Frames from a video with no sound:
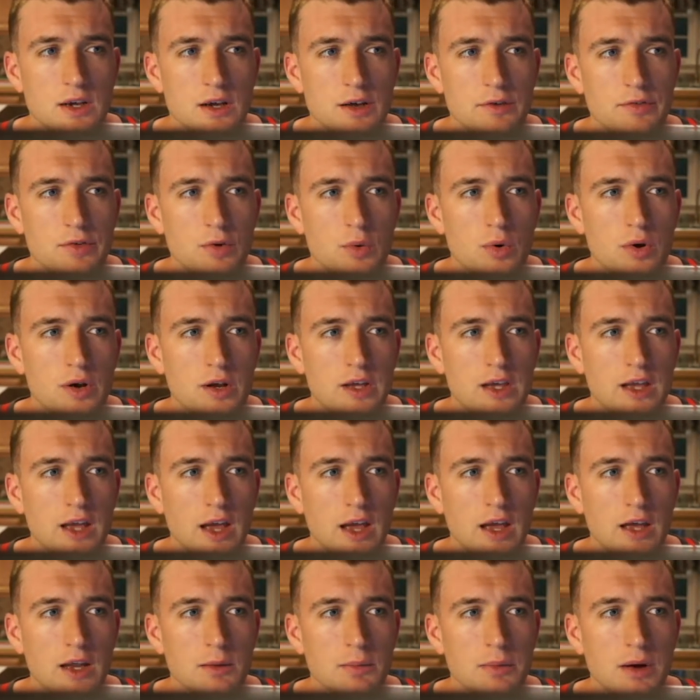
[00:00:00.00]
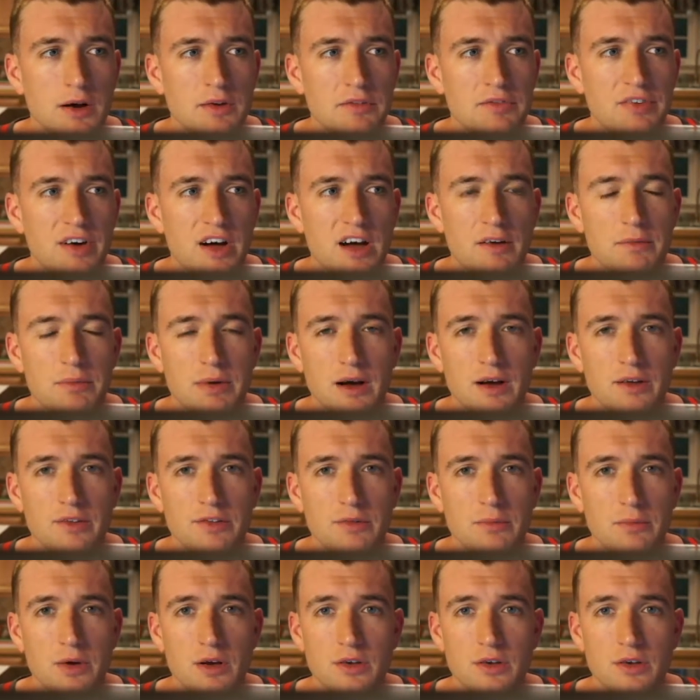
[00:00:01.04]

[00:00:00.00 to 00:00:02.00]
If you want to gain about 5 pounds of